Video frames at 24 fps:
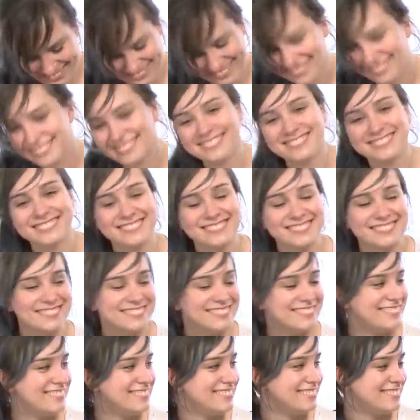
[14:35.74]

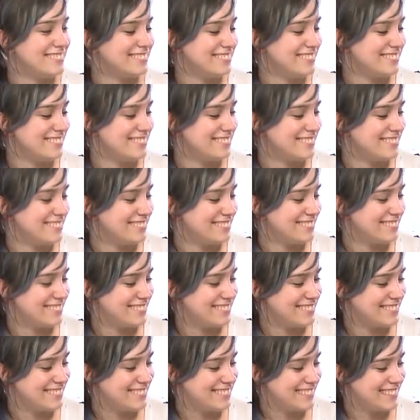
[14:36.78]

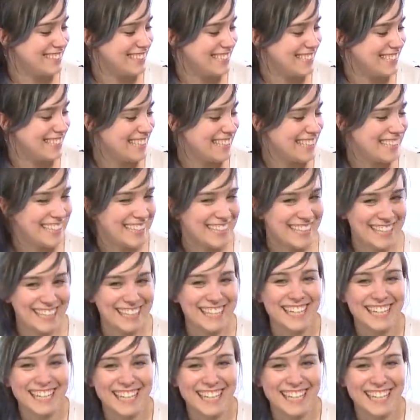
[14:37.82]
[no speech]